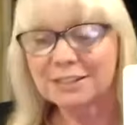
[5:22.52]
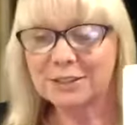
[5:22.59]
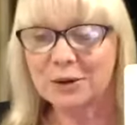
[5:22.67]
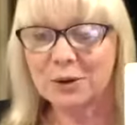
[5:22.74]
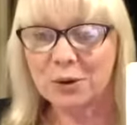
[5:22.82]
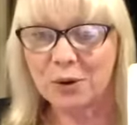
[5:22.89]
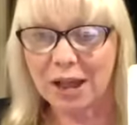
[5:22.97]

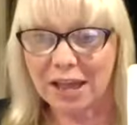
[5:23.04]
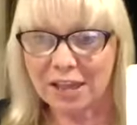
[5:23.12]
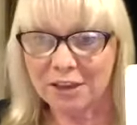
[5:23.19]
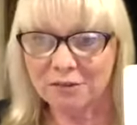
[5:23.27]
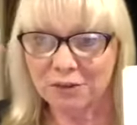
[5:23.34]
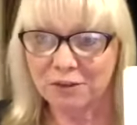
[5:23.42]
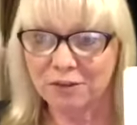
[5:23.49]
So
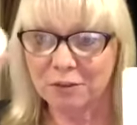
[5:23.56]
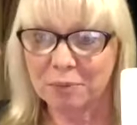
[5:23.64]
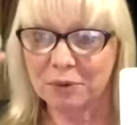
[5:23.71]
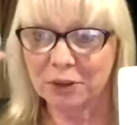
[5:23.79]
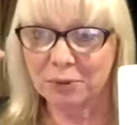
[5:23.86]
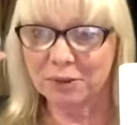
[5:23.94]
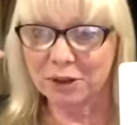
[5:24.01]
if you're
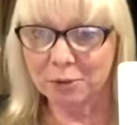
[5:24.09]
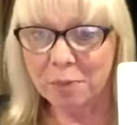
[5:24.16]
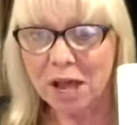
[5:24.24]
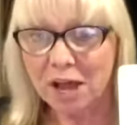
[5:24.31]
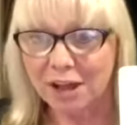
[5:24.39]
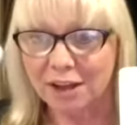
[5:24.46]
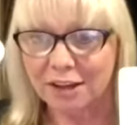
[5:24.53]
familiar with our
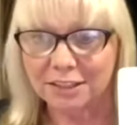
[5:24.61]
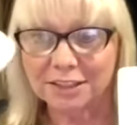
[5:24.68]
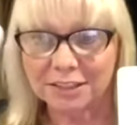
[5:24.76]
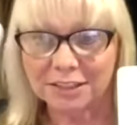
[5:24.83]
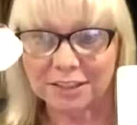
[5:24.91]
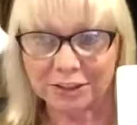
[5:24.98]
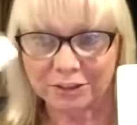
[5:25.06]

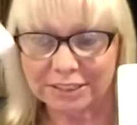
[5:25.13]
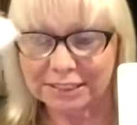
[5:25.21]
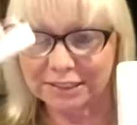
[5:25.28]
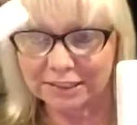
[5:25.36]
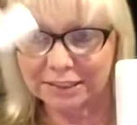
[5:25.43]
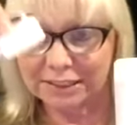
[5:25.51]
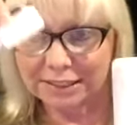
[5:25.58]
pods, they're just
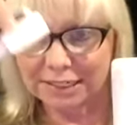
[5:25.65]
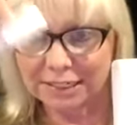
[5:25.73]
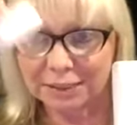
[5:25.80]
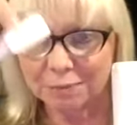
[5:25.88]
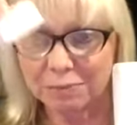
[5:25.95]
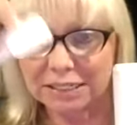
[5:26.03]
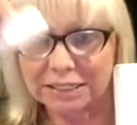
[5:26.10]
little
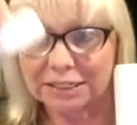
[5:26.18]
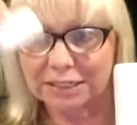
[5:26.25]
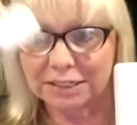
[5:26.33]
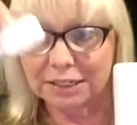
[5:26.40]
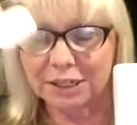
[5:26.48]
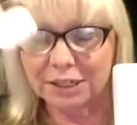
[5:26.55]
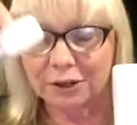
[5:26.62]
scented beads
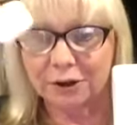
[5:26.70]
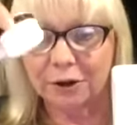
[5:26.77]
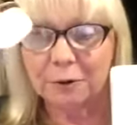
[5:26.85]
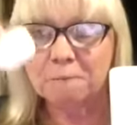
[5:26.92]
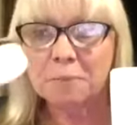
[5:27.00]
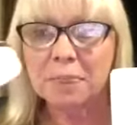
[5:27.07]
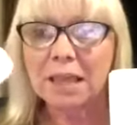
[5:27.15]
in
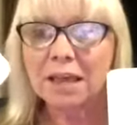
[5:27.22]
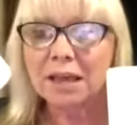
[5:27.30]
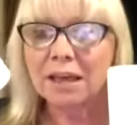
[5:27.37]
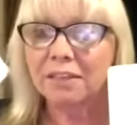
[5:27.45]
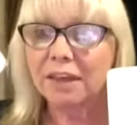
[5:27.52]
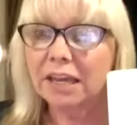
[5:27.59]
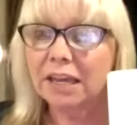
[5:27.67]
here.
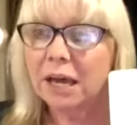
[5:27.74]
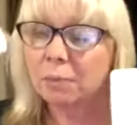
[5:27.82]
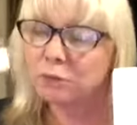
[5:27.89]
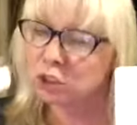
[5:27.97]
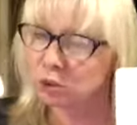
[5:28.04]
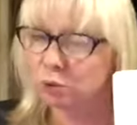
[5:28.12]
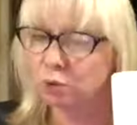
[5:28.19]
They
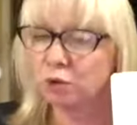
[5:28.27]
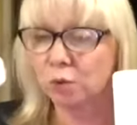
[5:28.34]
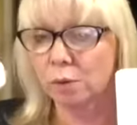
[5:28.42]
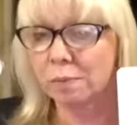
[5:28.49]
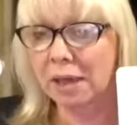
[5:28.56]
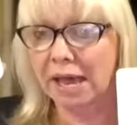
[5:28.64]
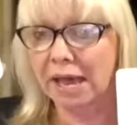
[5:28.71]
come 2 to
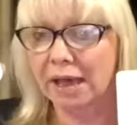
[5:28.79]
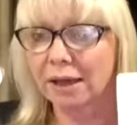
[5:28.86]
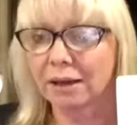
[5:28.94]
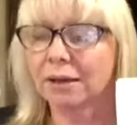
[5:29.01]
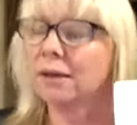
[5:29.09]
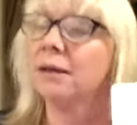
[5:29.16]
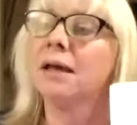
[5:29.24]
a pack.
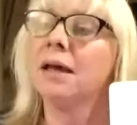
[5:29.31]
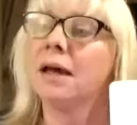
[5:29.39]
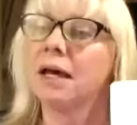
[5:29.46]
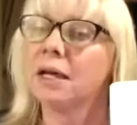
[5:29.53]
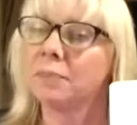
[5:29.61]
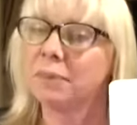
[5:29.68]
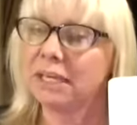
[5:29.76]

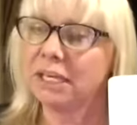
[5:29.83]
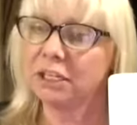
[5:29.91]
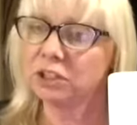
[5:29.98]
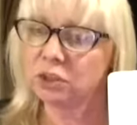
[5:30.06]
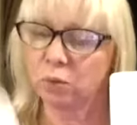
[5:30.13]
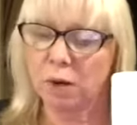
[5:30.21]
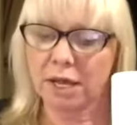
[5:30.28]

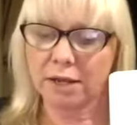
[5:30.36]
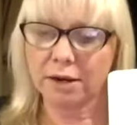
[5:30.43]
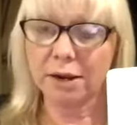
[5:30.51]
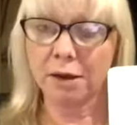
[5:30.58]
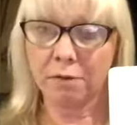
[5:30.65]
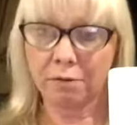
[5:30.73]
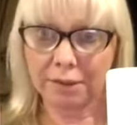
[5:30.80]
Each
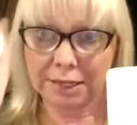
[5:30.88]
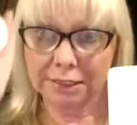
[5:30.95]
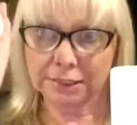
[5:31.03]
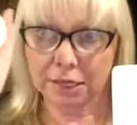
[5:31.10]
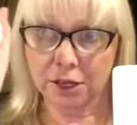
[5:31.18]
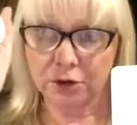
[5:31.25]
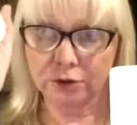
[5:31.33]
one
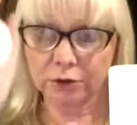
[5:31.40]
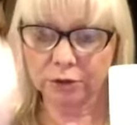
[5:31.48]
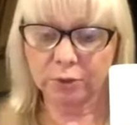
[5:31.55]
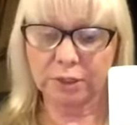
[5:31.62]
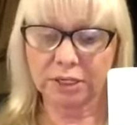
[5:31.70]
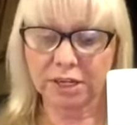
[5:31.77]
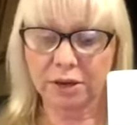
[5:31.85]
lasts
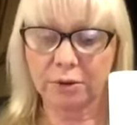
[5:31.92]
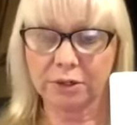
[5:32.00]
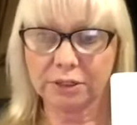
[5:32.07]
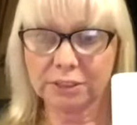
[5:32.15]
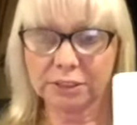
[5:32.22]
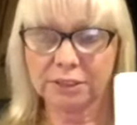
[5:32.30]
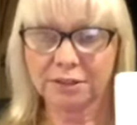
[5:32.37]
120
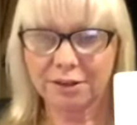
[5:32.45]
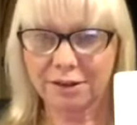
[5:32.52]
hours.